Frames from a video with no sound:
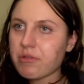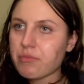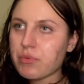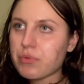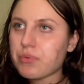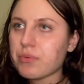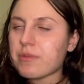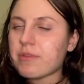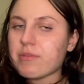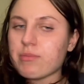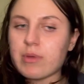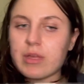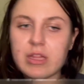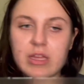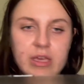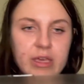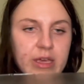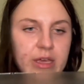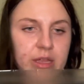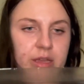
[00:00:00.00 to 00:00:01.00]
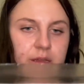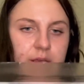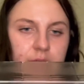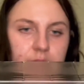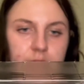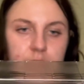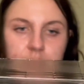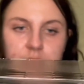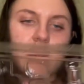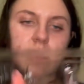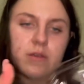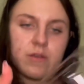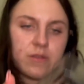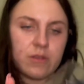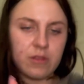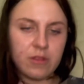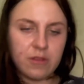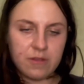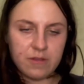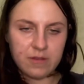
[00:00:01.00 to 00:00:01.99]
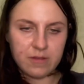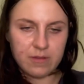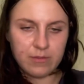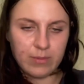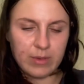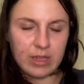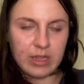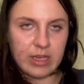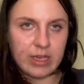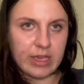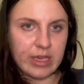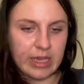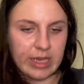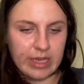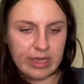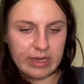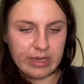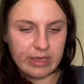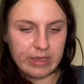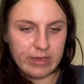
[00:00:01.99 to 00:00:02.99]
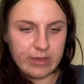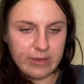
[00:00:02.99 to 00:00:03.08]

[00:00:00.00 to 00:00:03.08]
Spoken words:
which one's Sweet Like Candy? Okay, so this is Sweet Like Candy.